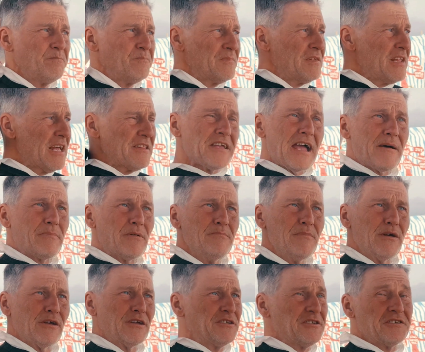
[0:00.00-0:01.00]
That's happened
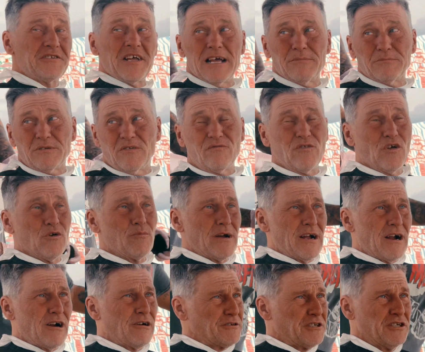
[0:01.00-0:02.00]
millions of times. It filled my
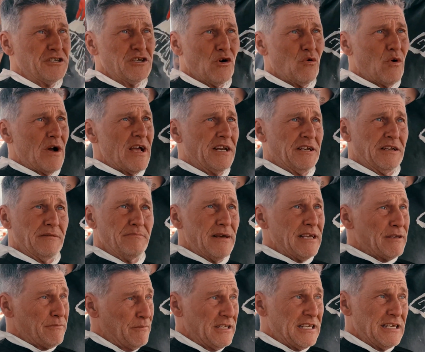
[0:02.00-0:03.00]
heart to no end and
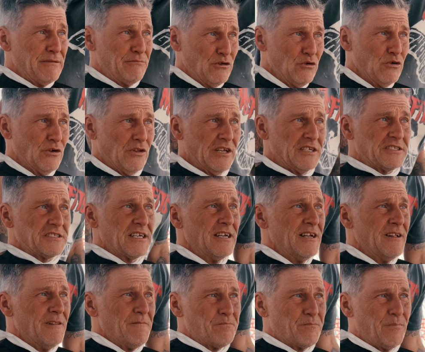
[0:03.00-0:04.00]
make me keep doing this.
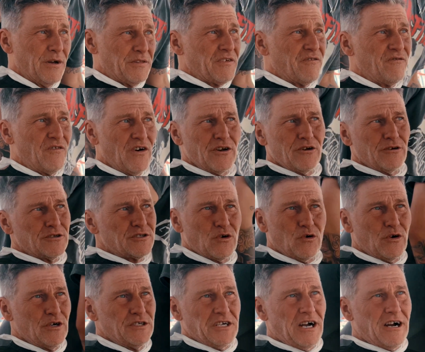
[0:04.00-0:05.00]
But the funner
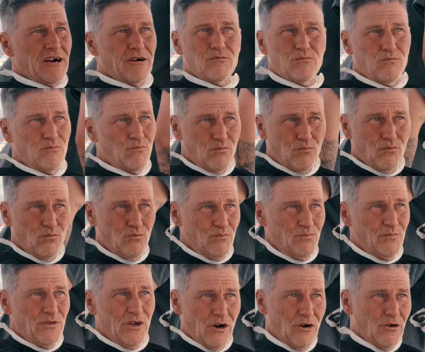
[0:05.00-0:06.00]
stories are,
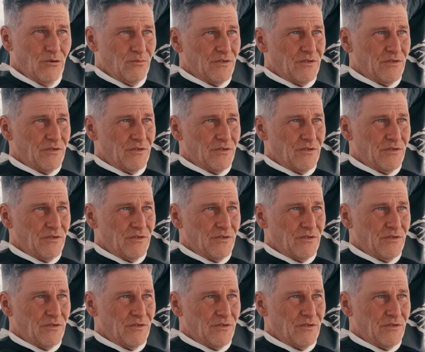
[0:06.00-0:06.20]
when